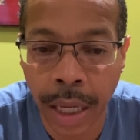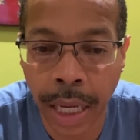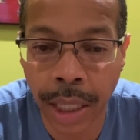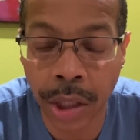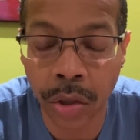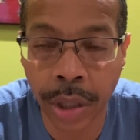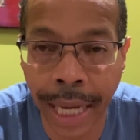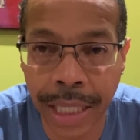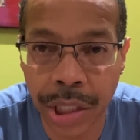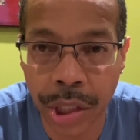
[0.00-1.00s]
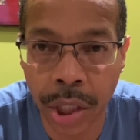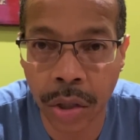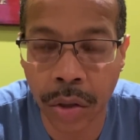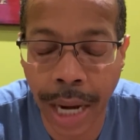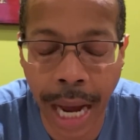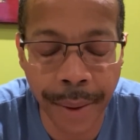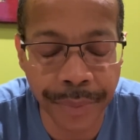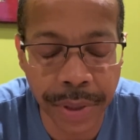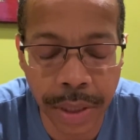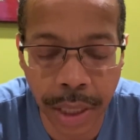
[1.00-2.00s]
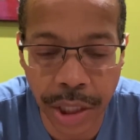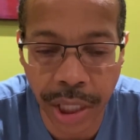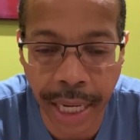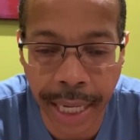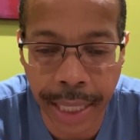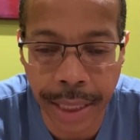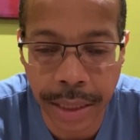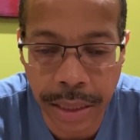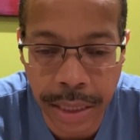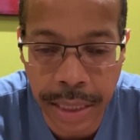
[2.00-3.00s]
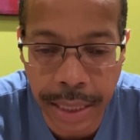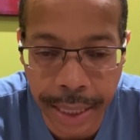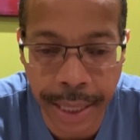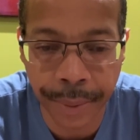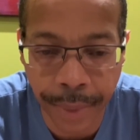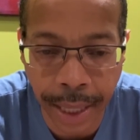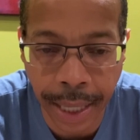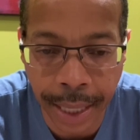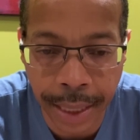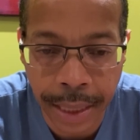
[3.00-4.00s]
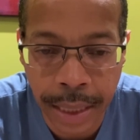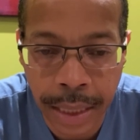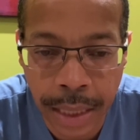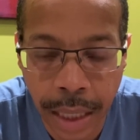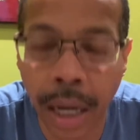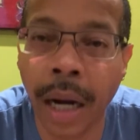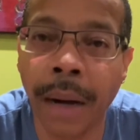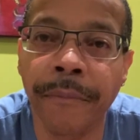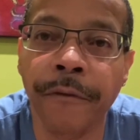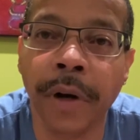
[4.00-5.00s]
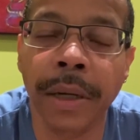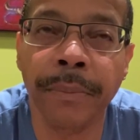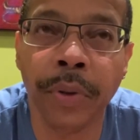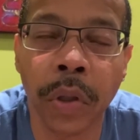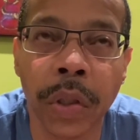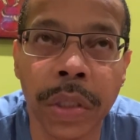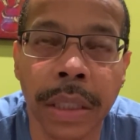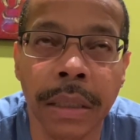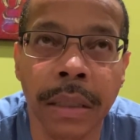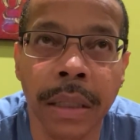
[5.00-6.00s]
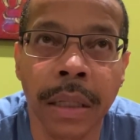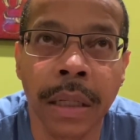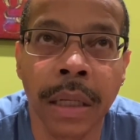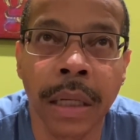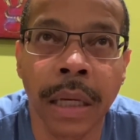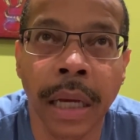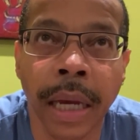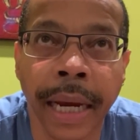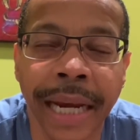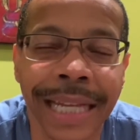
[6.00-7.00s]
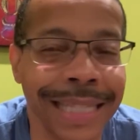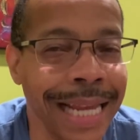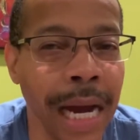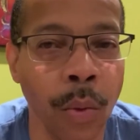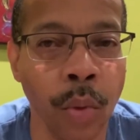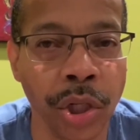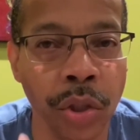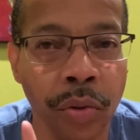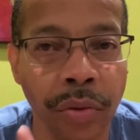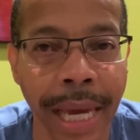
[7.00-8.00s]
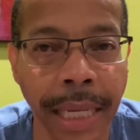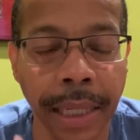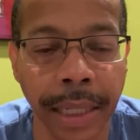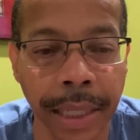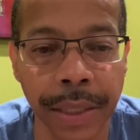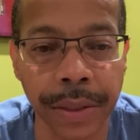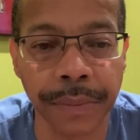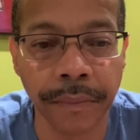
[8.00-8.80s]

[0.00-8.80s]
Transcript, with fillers: And you guys know I'm such a TMI, upfront person, and it's not what you think it is.